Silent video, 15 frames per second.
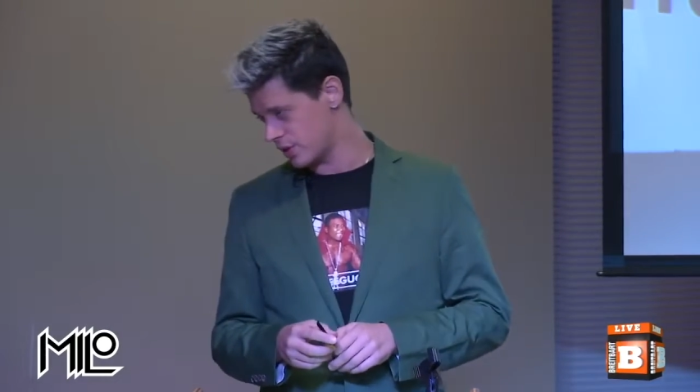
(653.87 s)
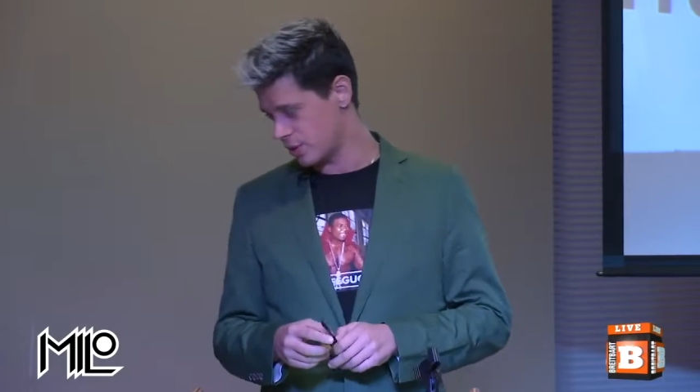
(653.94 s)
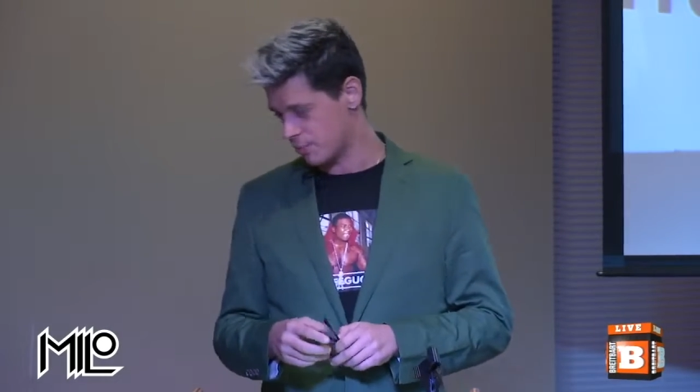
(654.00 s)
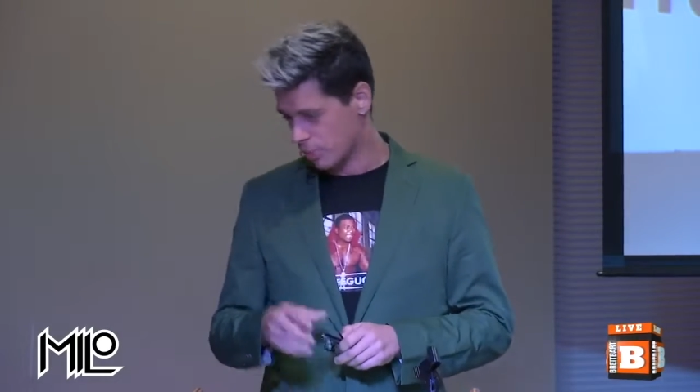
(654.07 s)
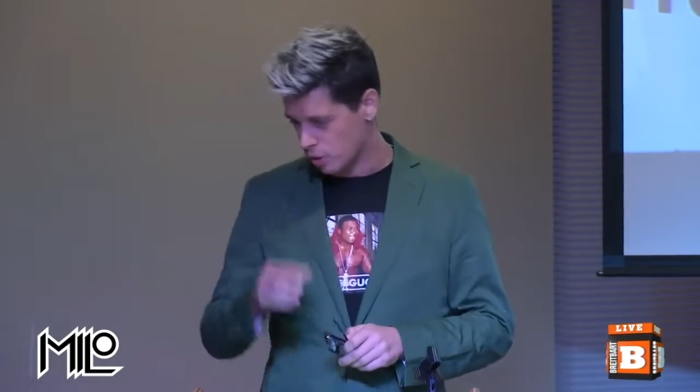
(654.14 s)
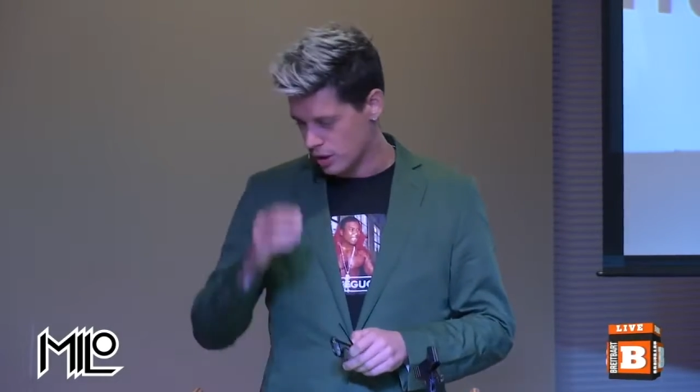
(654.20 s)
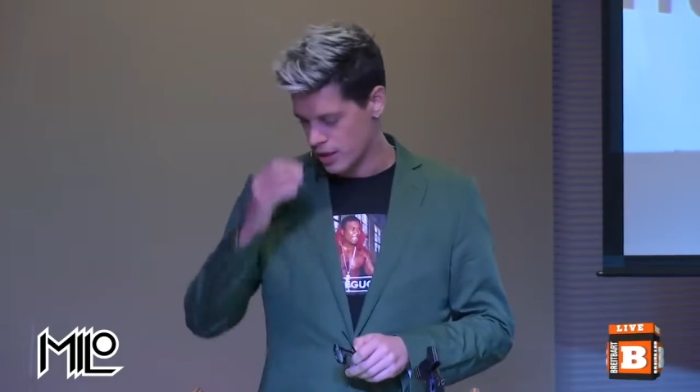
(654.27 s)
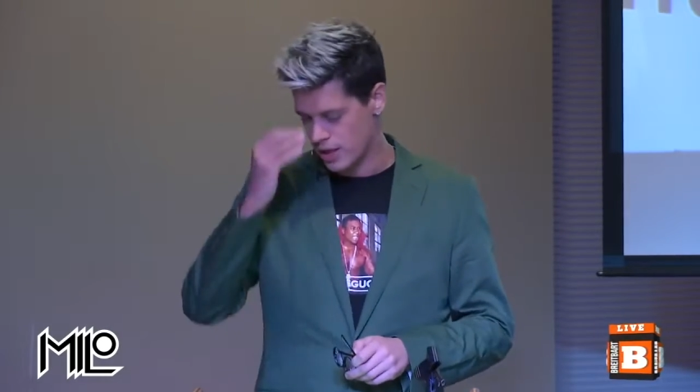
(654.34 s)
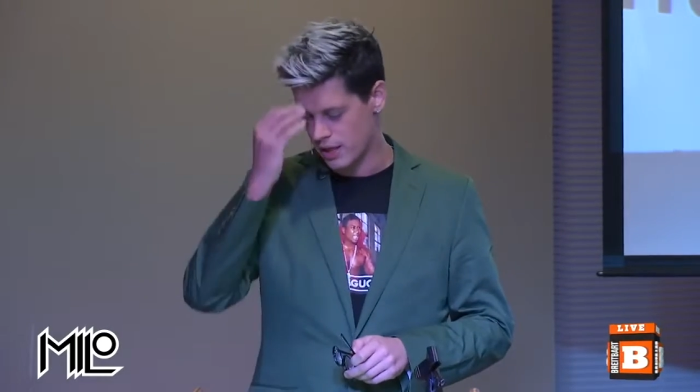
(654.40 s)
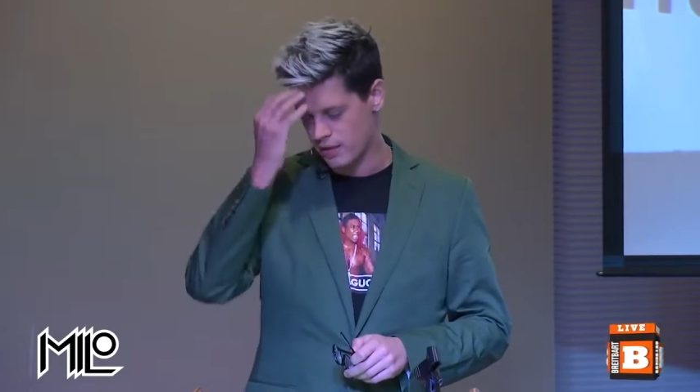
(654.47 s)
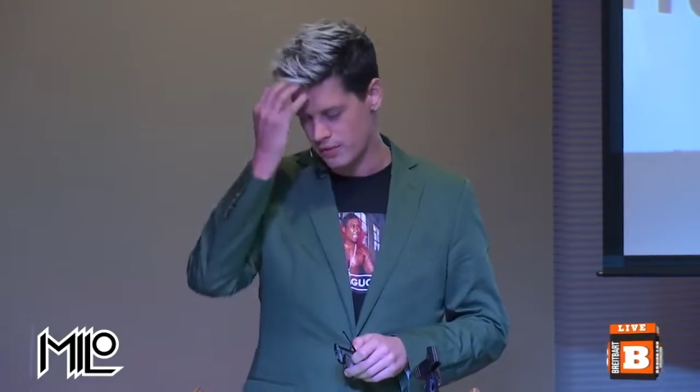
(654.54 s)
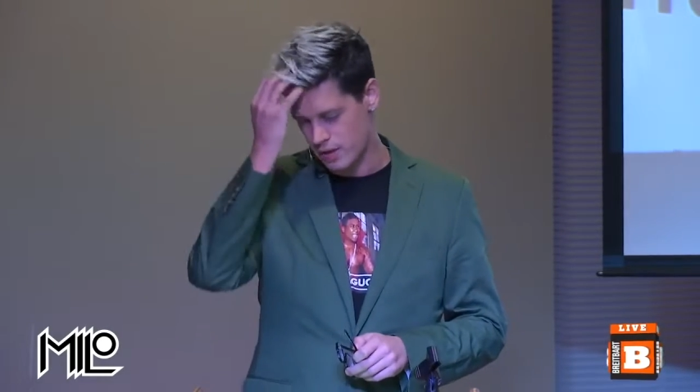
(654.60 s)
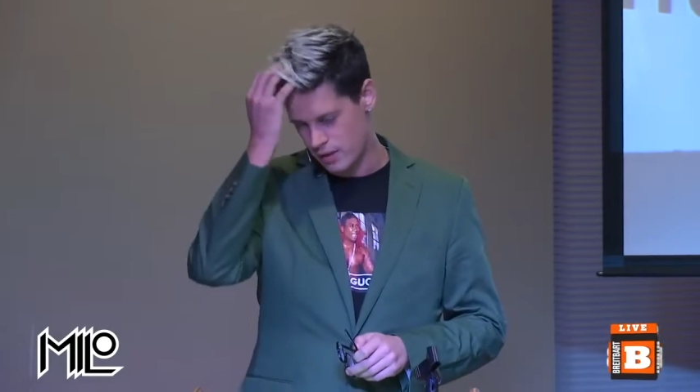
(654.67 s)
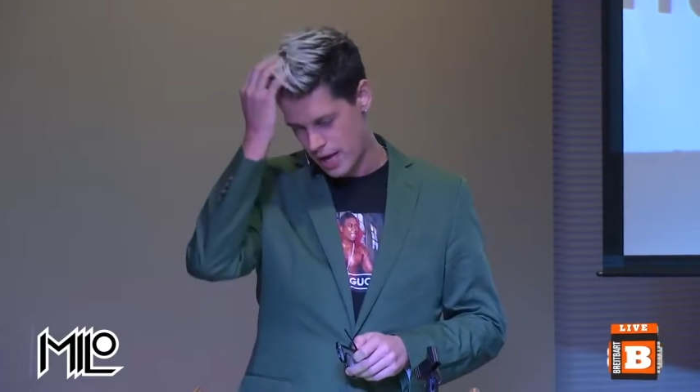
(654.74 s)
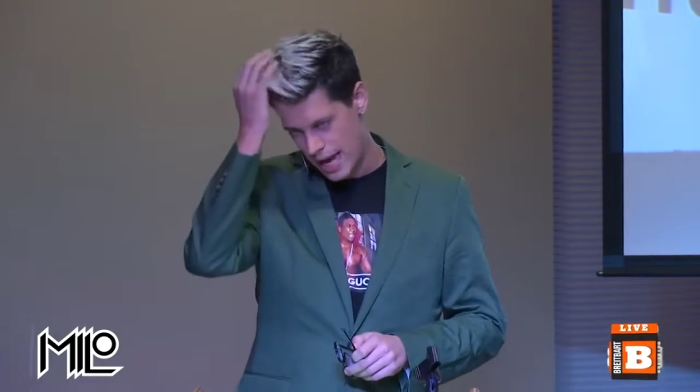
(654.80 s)
their
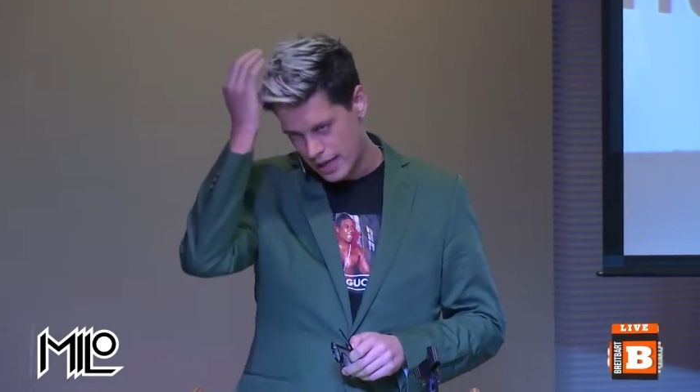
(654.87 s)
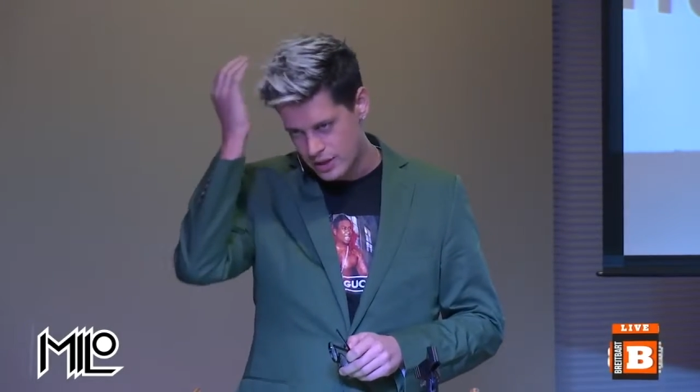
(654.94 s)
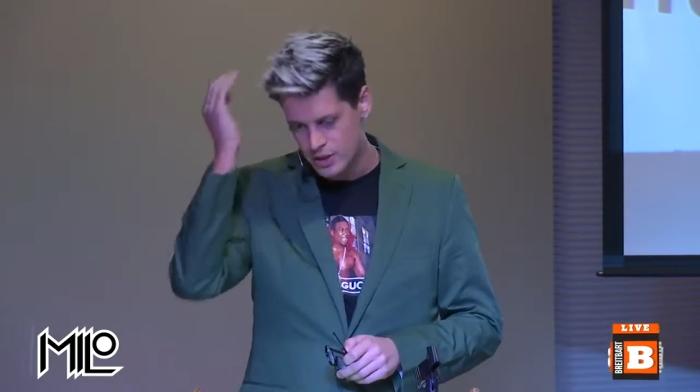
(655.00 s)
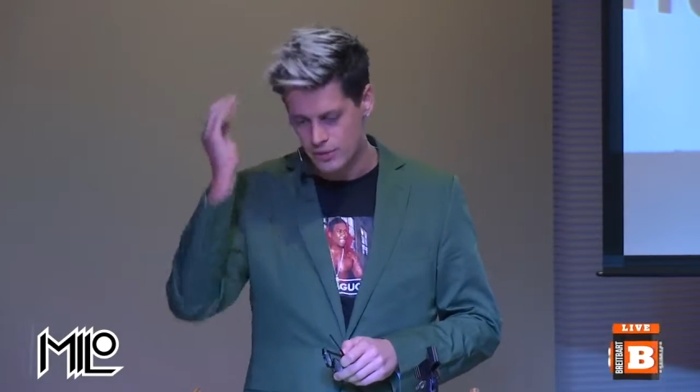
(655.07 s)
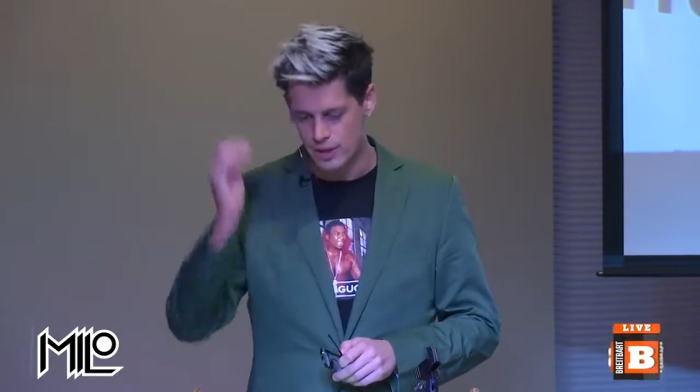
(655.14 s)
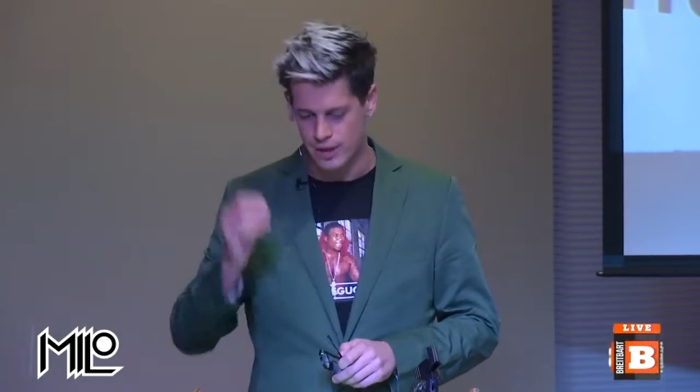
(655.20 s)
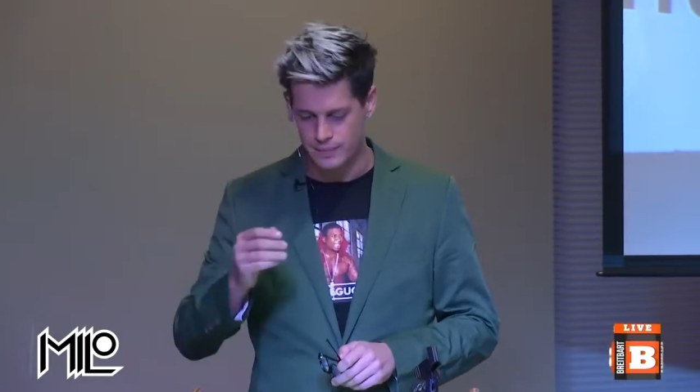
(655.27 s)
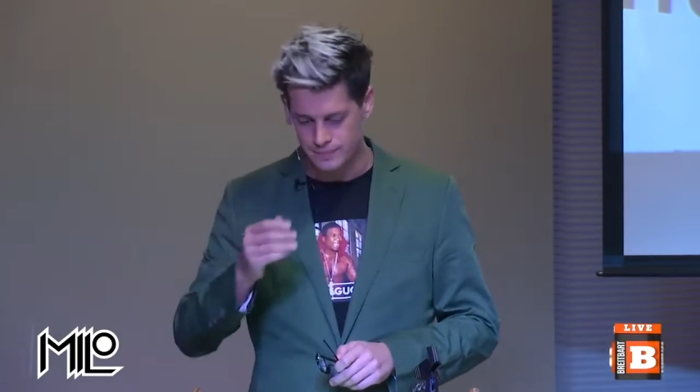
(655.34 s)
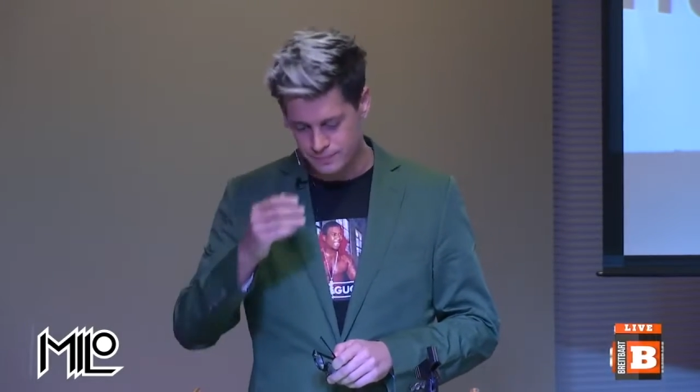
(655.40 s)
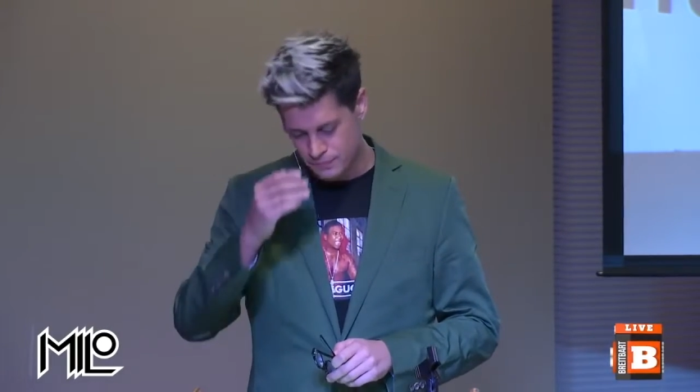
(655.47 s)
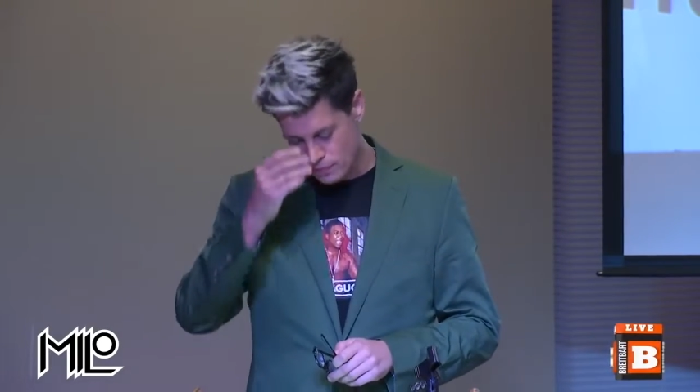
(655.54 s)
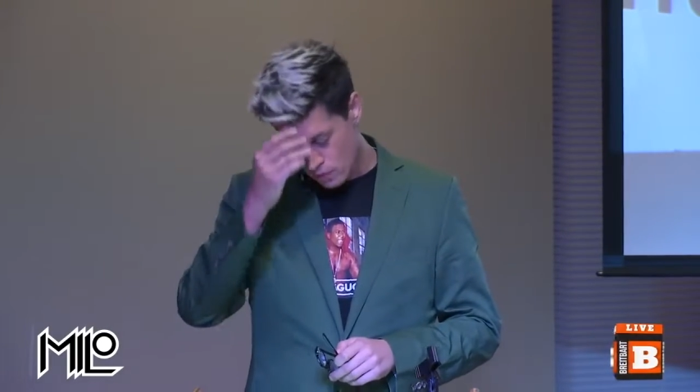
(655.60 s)
bullying, their hectoring.